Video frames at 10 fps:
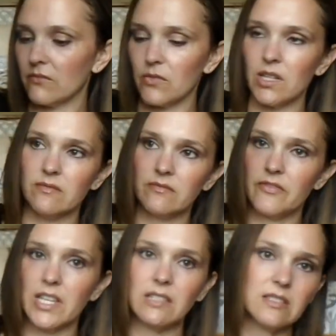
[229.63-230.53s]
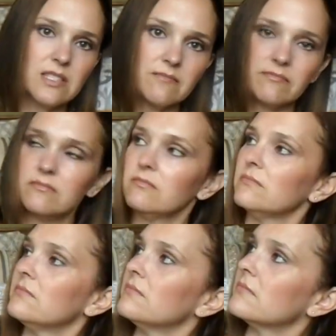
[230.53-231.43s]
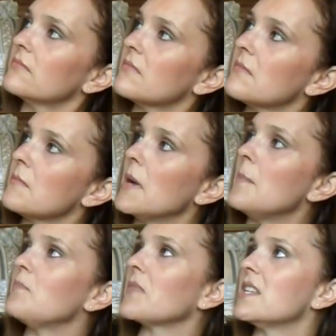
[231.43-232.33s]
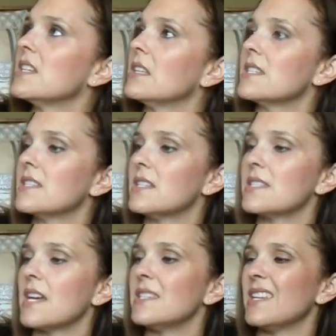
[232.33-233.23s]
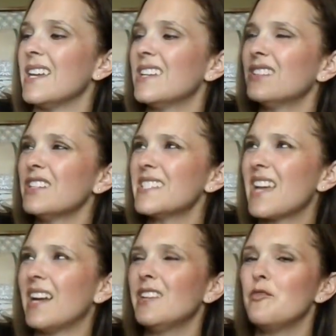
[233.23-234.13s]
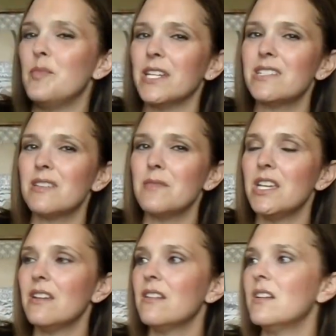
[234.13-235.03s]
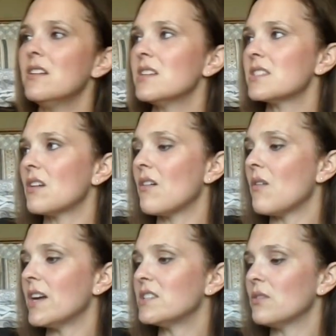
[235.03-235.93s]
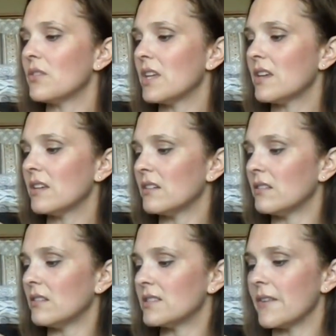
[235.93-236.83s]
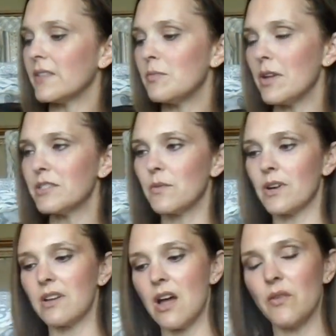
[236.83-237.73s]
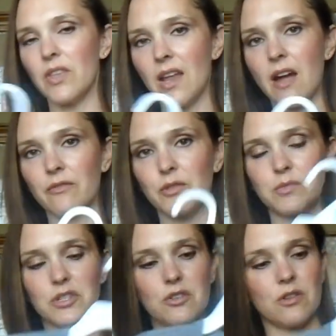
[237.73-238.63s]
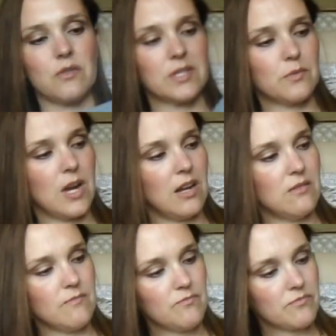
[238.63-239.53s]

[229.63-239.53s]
what, fins but I did get this in a size 8. It looks kind of big to me, so I do think he'll definitely be able to wear it now and then have room to grow as well.